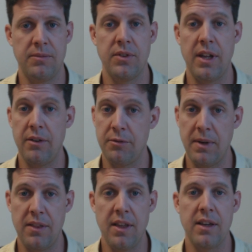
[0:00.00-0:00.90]
So that was
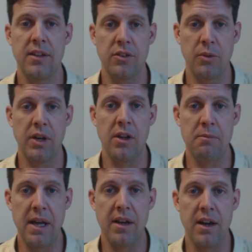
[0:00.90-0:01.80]
my thinking as well on
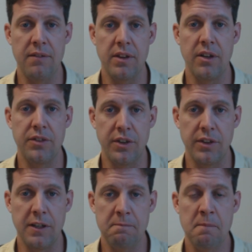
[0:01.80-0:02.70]
paying off the loans
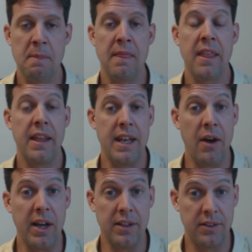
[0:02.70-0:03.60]
early.
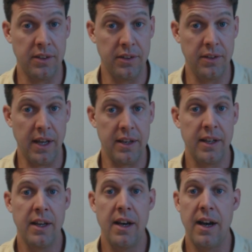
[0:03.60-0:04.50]
Now I can still do that.
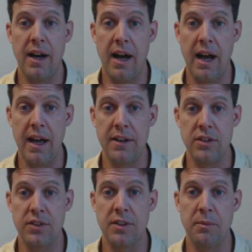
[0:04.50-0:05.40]
I
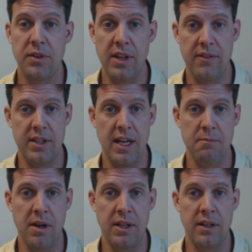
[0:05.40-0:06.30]
just am saving
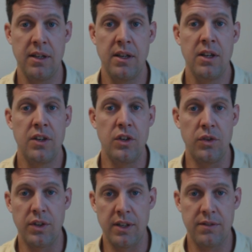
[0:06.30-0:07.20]
that money,
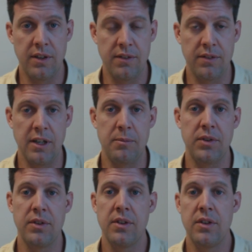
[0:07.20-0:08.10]
using it for the
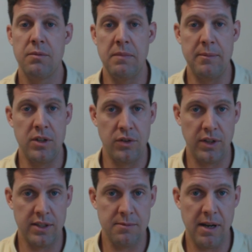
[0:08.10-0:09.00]
flips, maybe
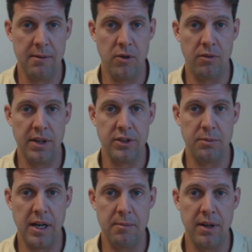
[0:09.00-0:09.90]
using it to buy more rental
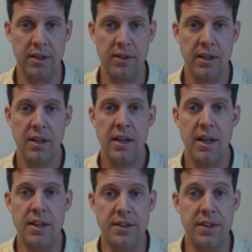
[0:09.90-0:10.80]
properties
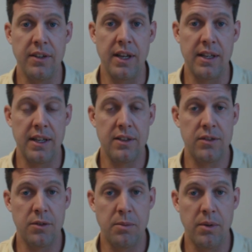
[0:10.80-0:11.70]
until I get
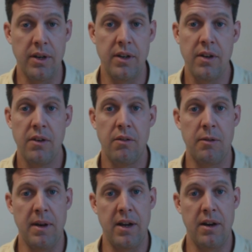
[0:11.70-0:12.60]
to a point where
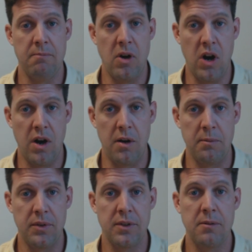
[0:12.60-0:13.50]
my
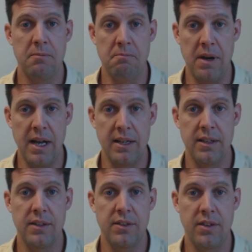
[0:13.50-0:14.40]
ARMs might
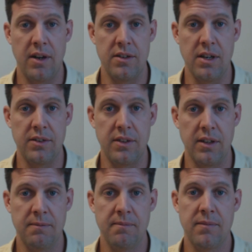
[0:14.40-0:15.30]
start
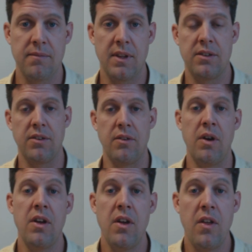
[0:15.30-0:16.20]
adjusting. So
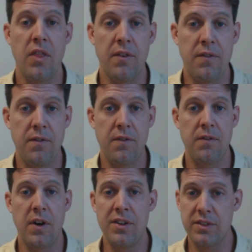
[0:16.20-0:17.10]
the
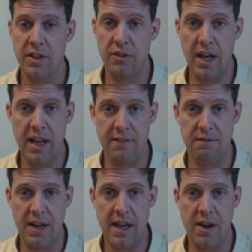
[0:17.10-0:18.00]
first loan I have
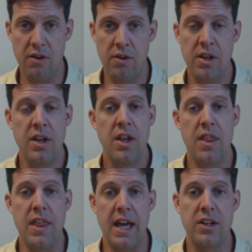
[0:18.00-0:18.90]
now
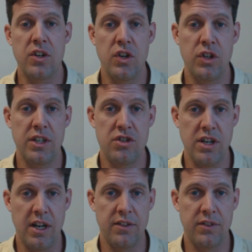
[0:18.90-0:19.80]
that could
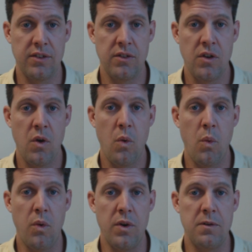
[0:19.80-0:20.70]
adjust
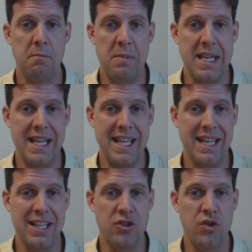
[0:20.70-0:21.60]
would be
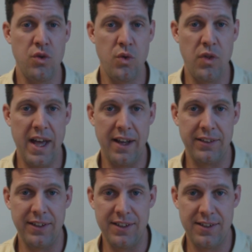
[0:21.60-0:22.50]
in
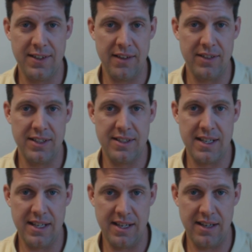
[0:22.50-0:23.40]

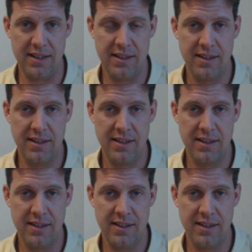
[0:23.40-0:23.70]
2017.